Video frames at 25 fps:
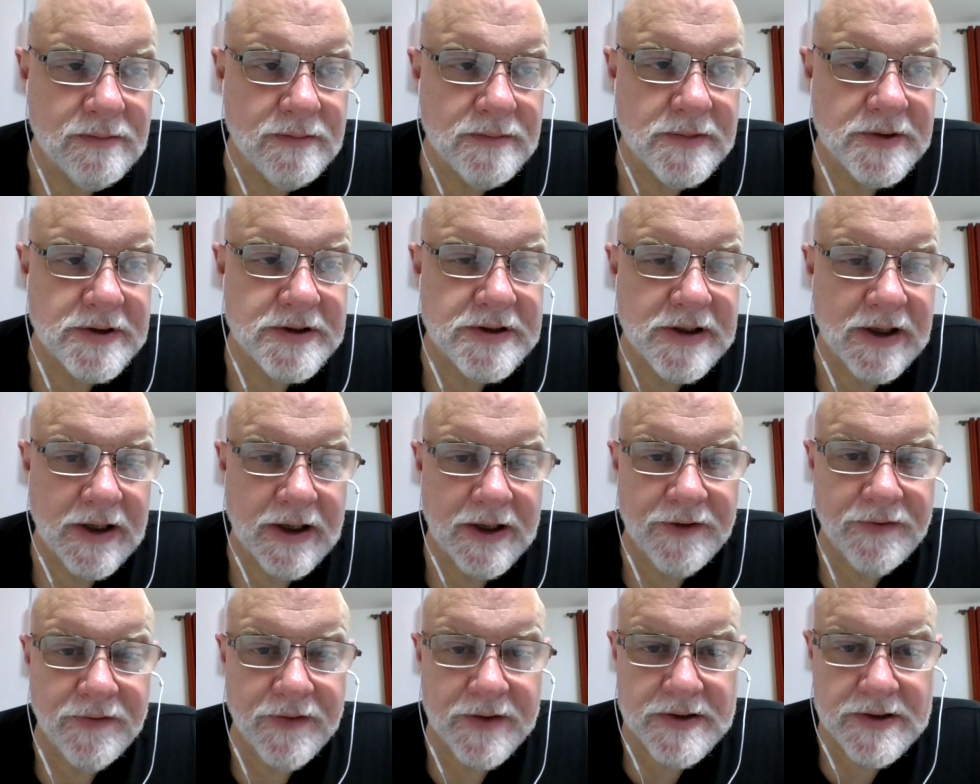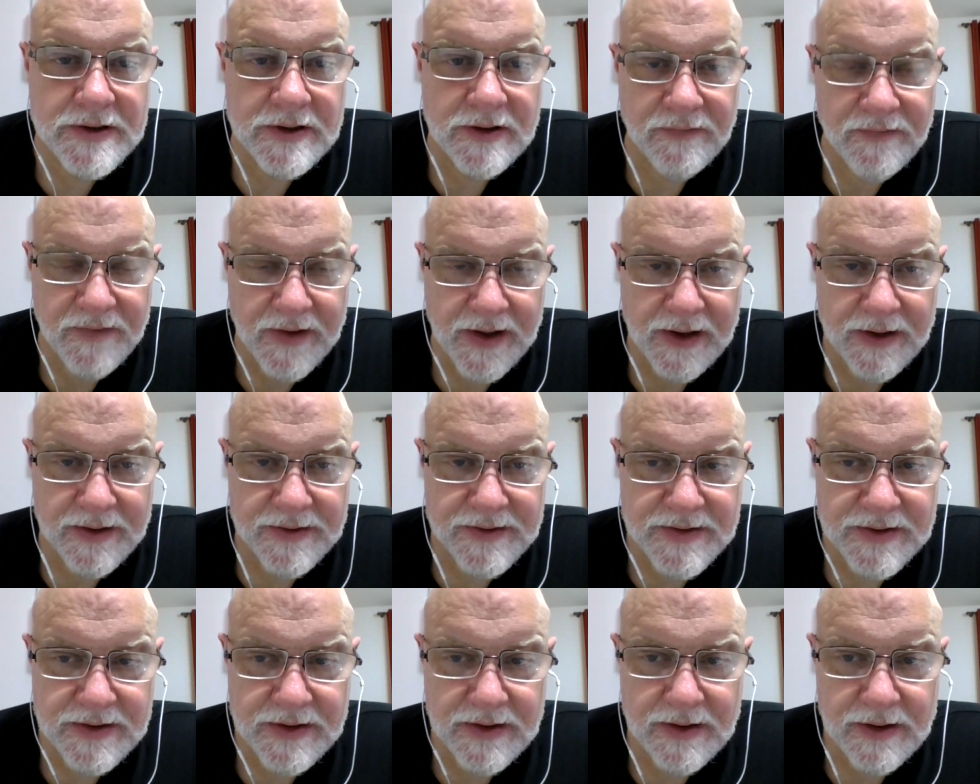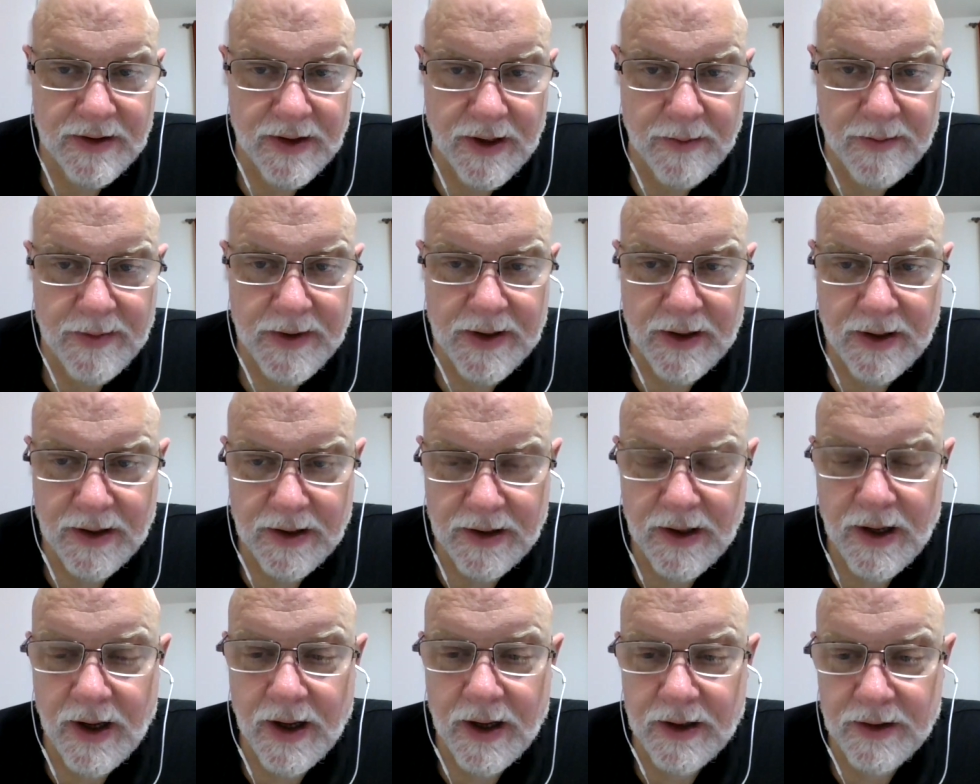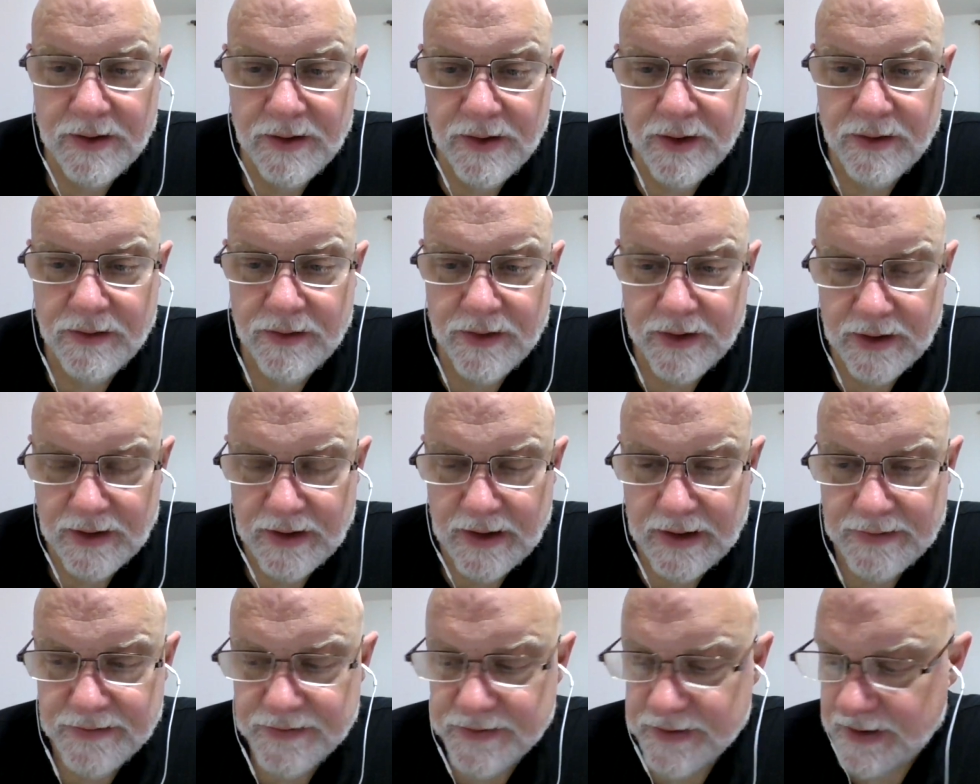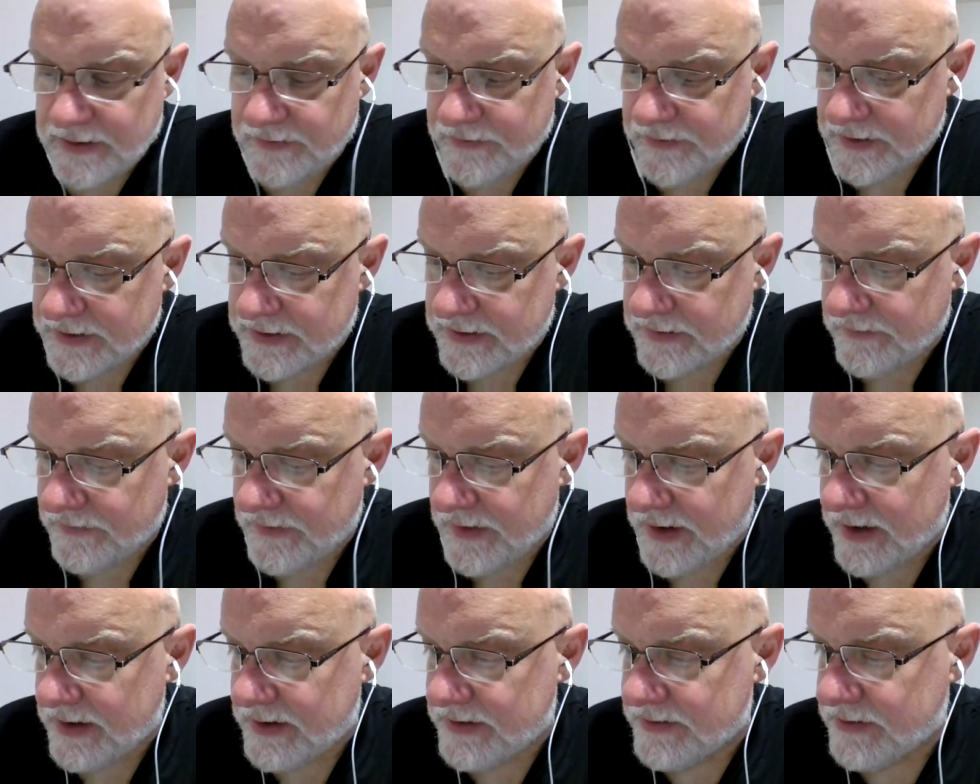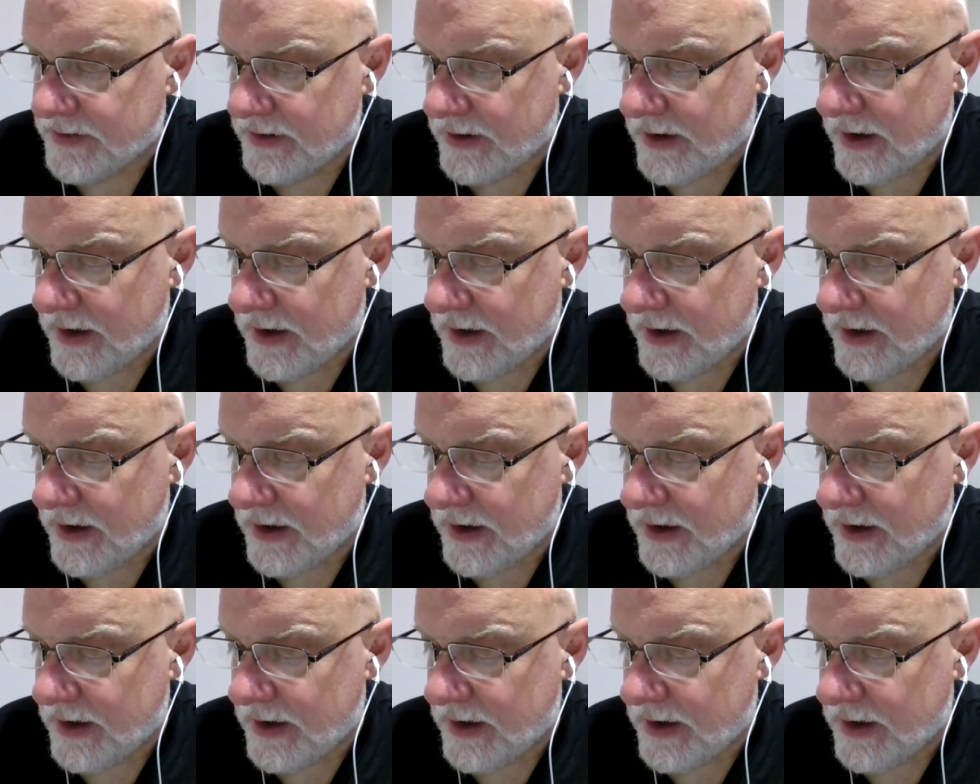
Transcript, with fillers: science fiction or fantasy. I mean, I, I know that a lot of science fiction fantasy